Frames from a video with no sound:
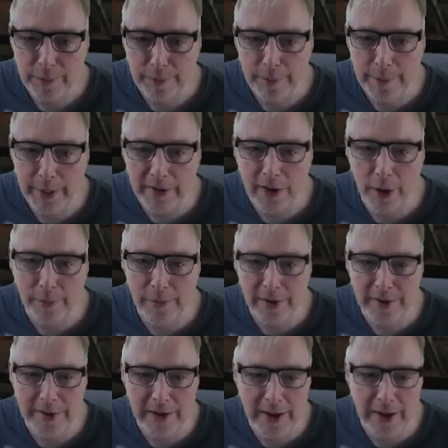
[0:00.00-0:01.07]
picked it up
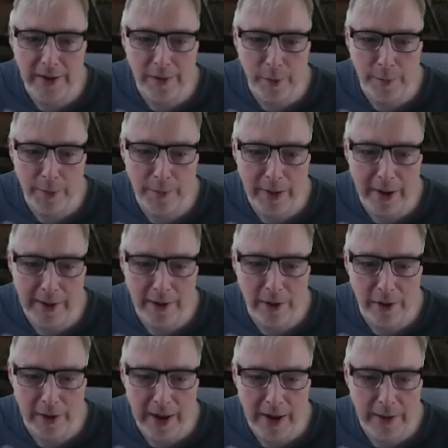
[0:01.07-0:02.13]
recently, not been playing a lot
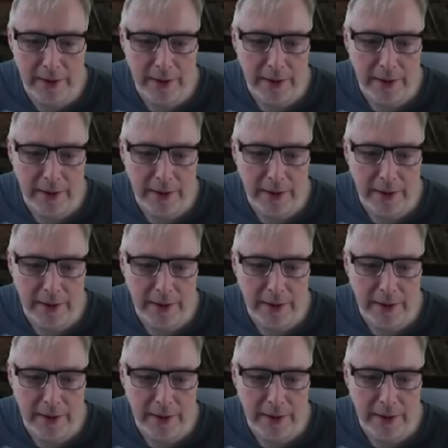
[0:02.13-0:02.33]
again.